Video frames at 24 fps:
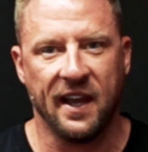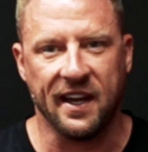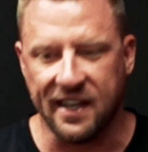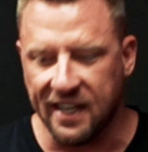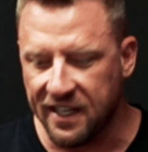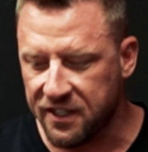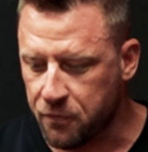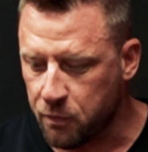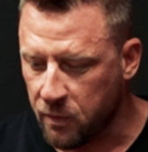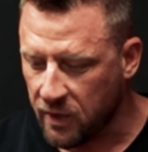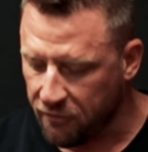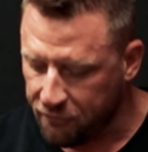And
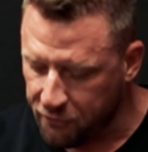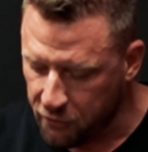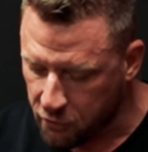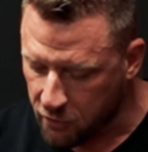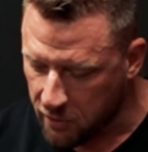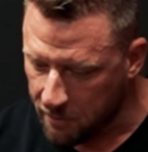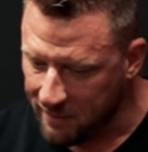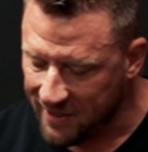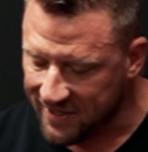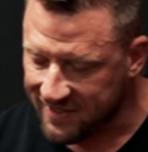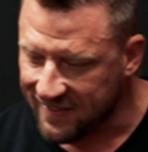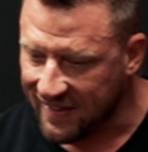guess what? If you
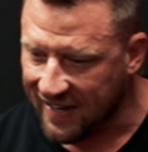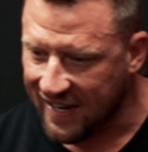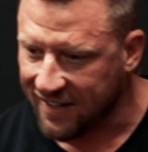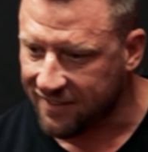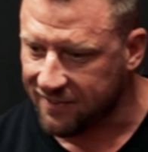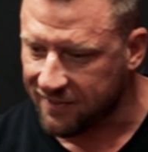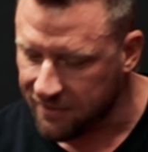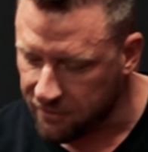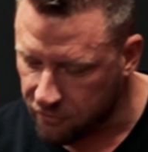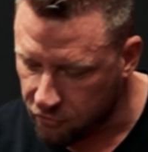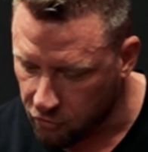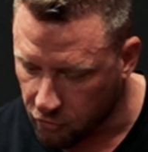commit to
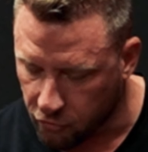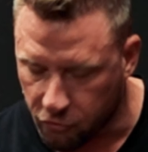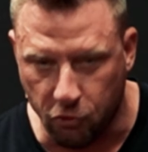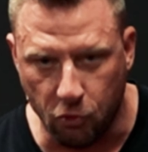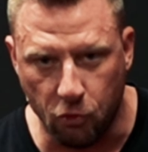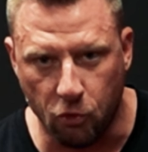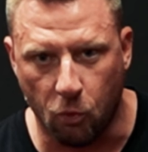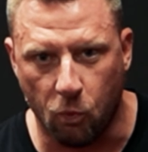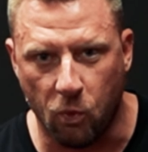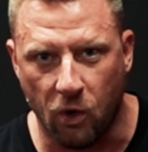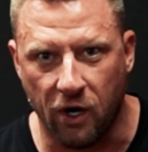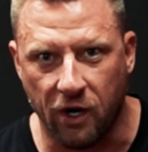excellence, you'll do
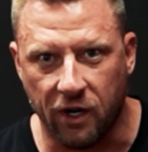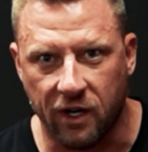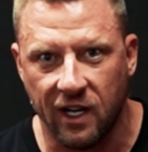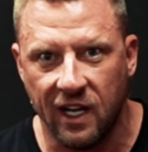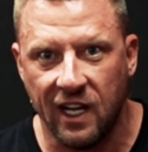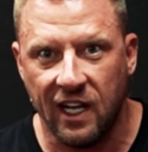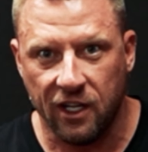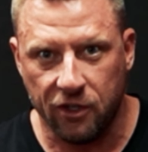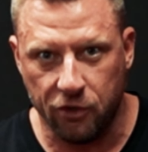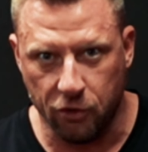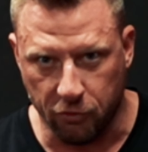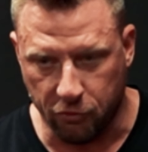the work,
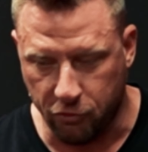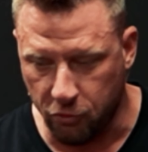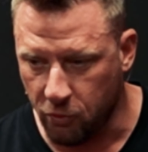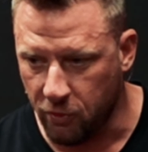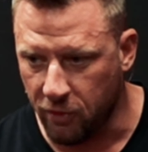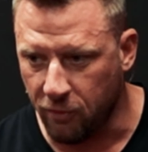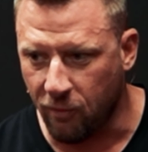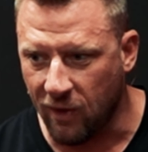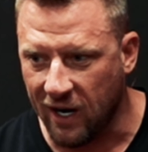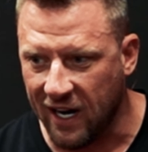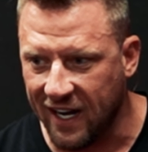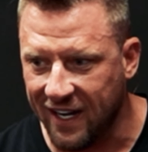you'll do
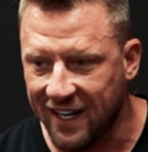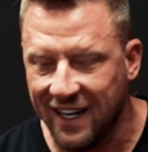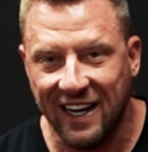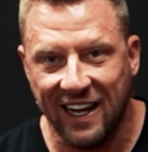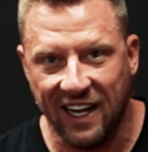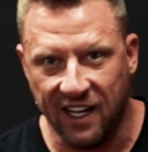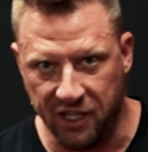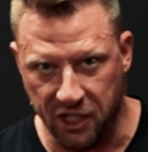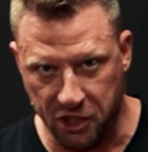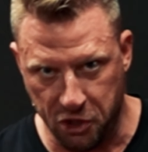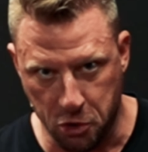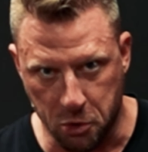it right,
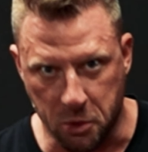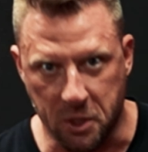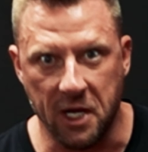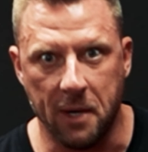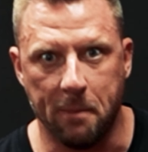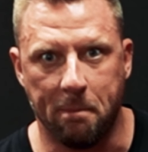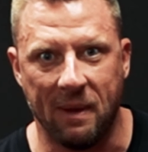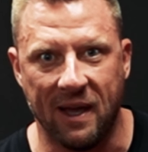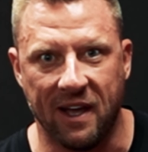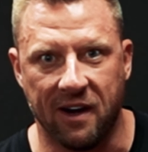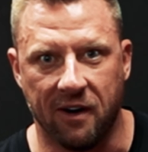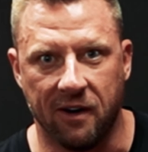and then you'll
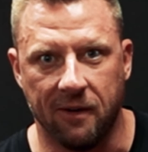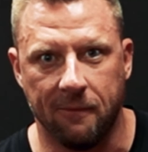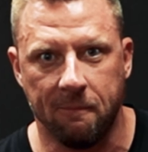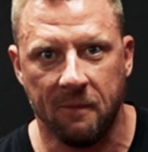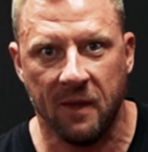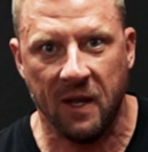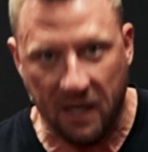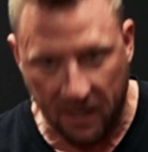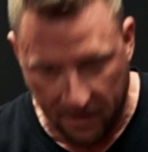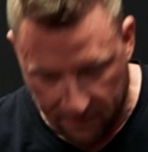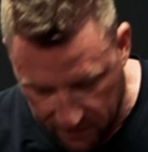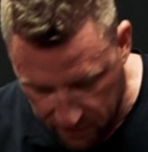get better.
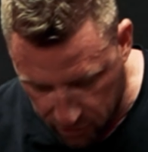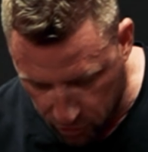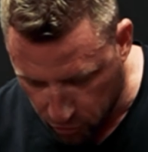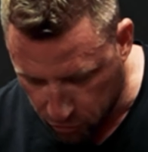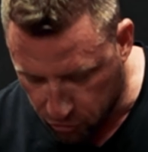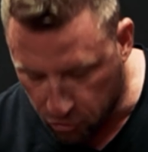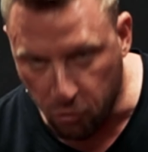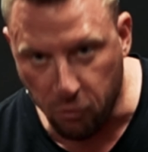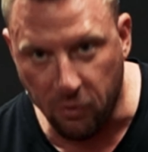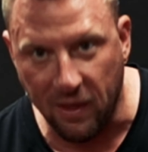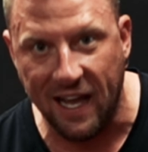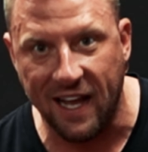And then you'll
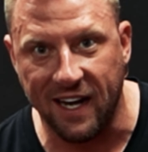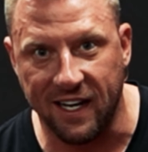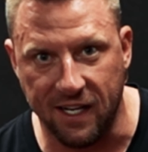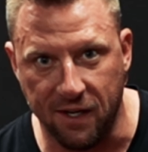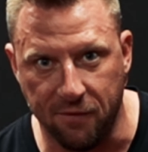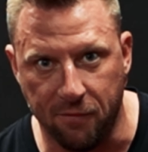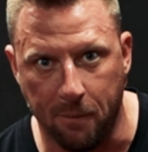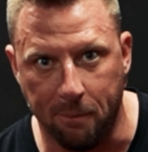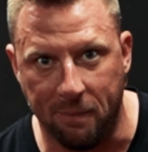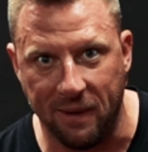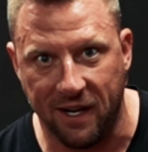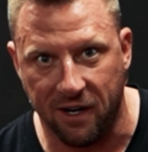do that
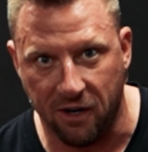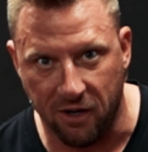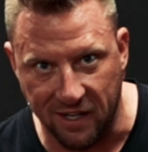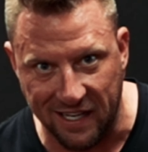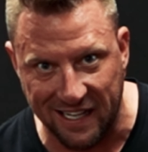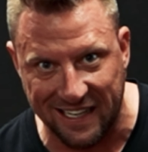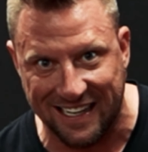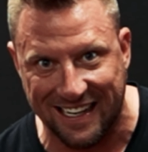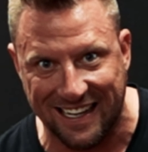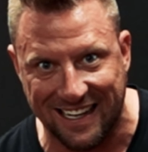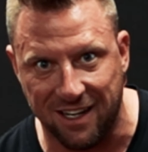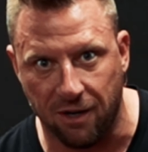even better
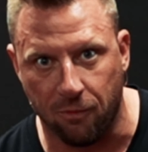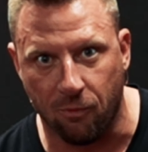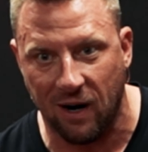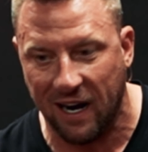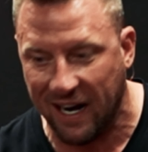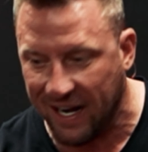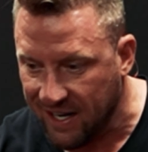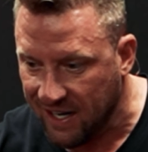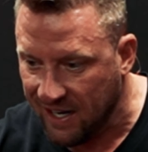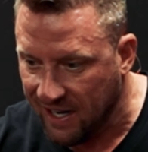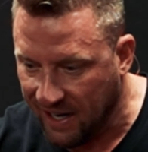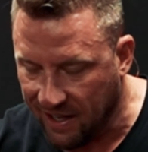and get it
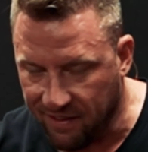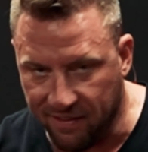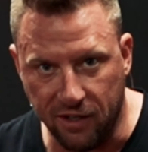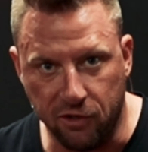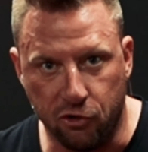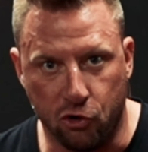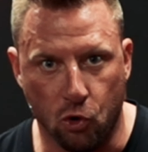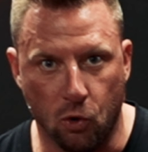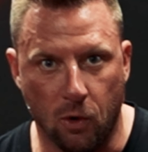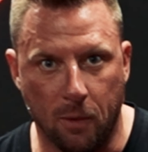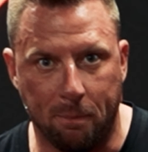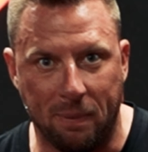right, and then
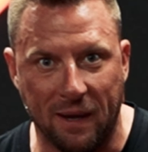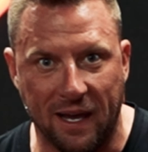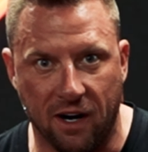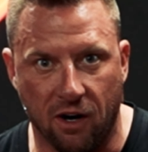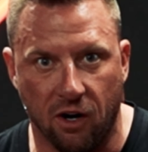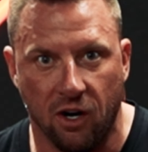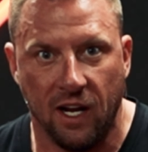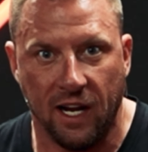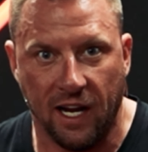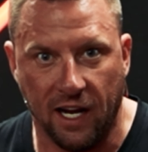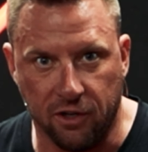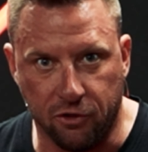do it
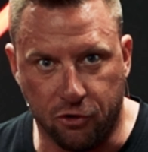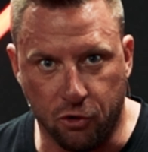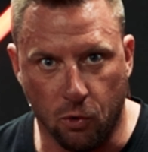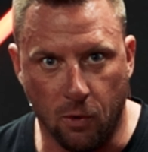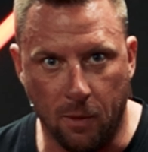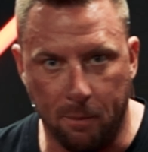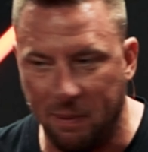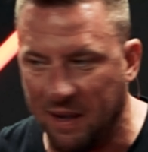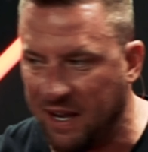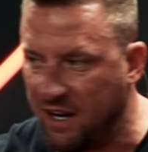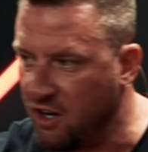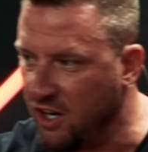better and do
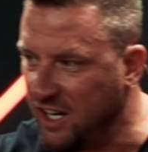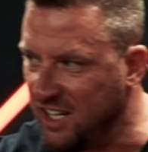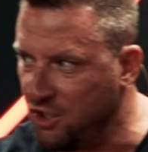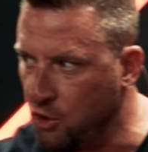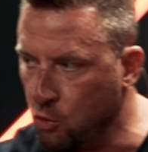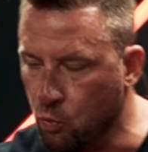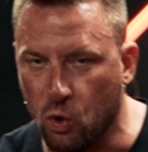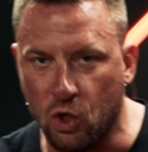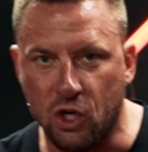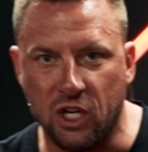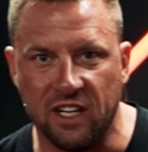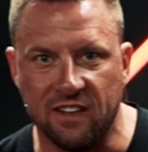it better. And
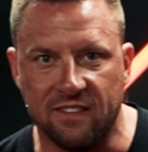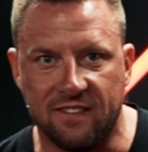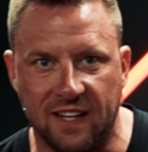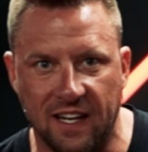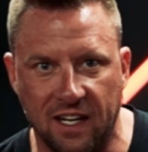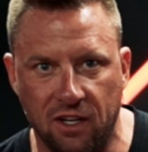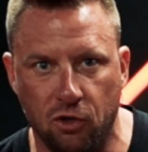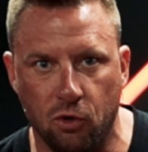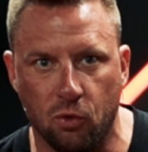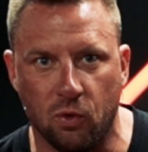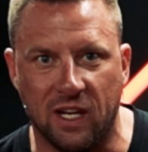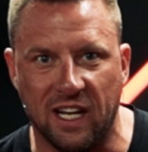you will
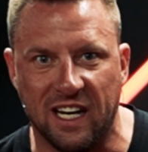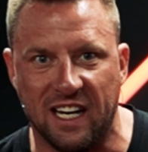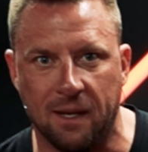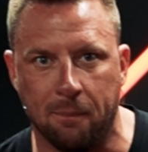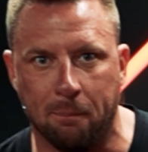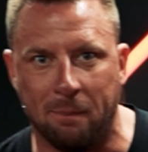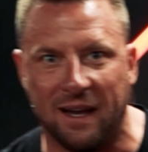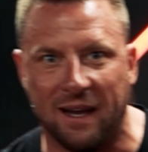continue getting